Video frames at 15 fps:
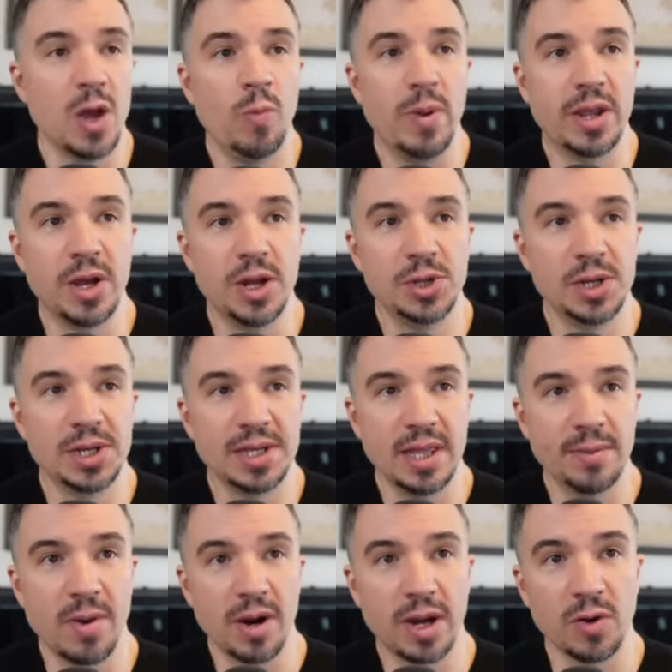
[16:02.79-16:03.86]
We could just see
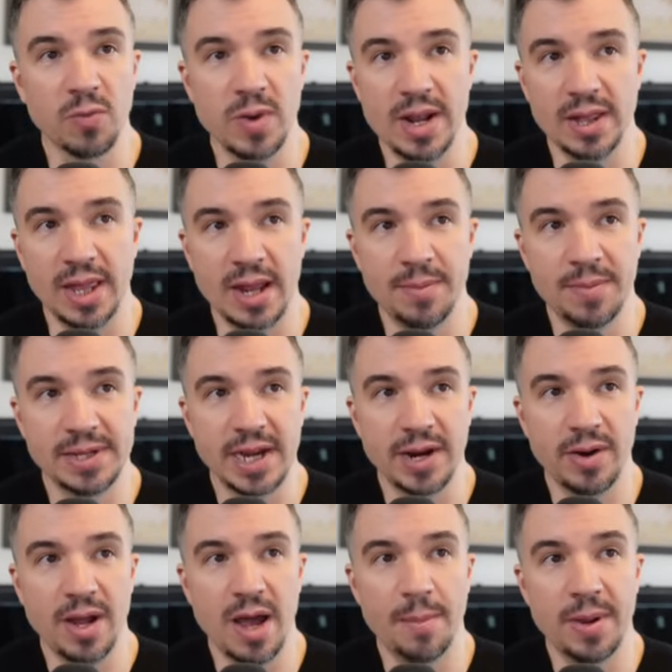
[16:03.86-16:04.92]
the market reclaim this
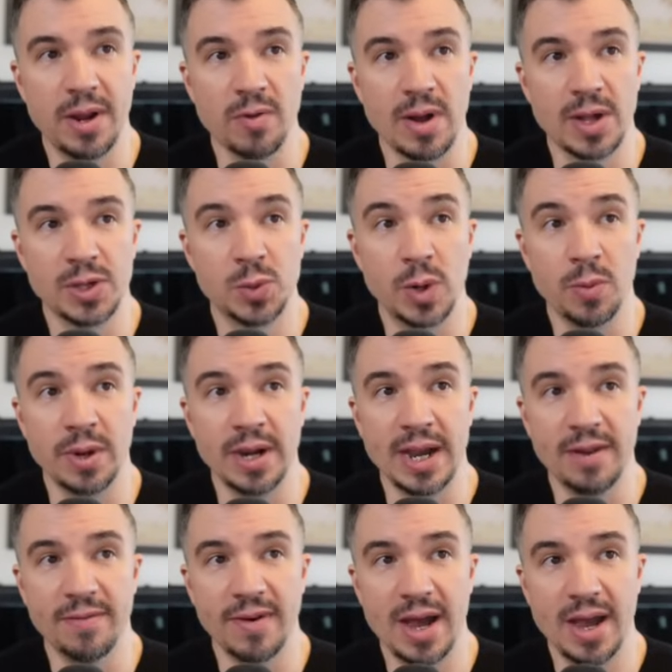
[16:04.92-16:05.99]
area up here around
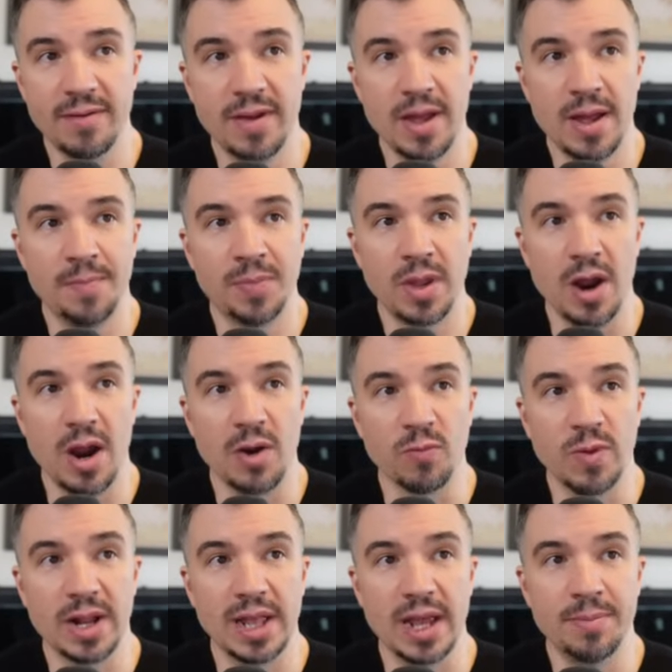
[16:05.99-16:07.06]
2195, all right,
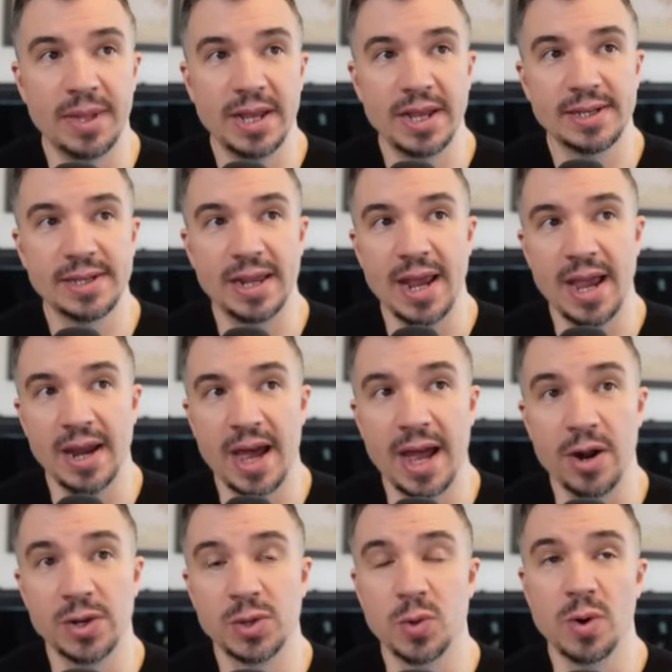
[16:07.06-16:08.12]
reclaim this and head
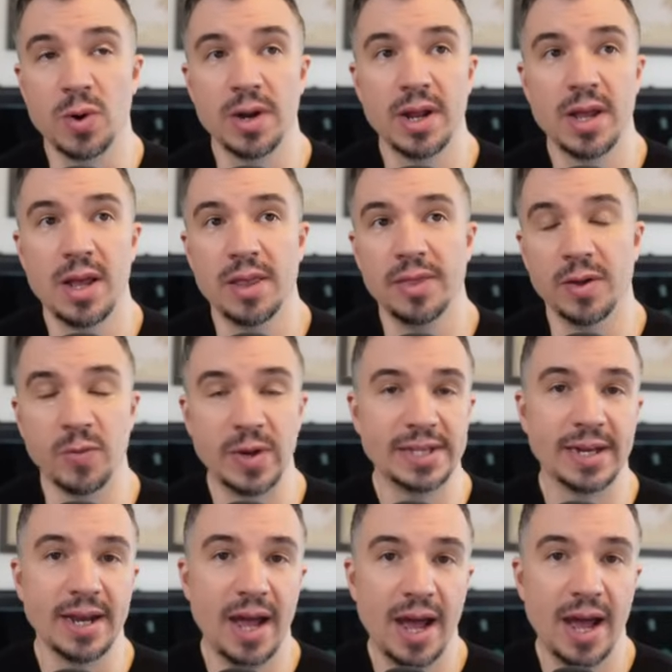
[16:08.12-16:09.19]
higher toward the
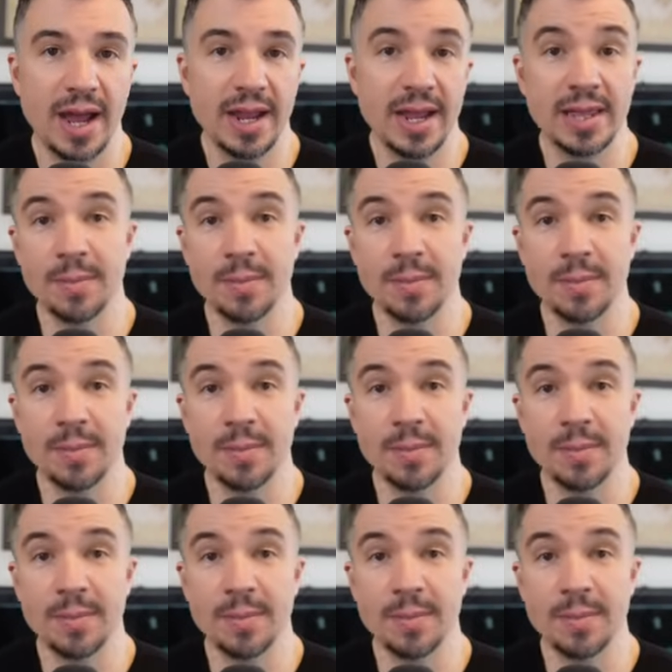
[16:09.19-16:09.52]
recent high and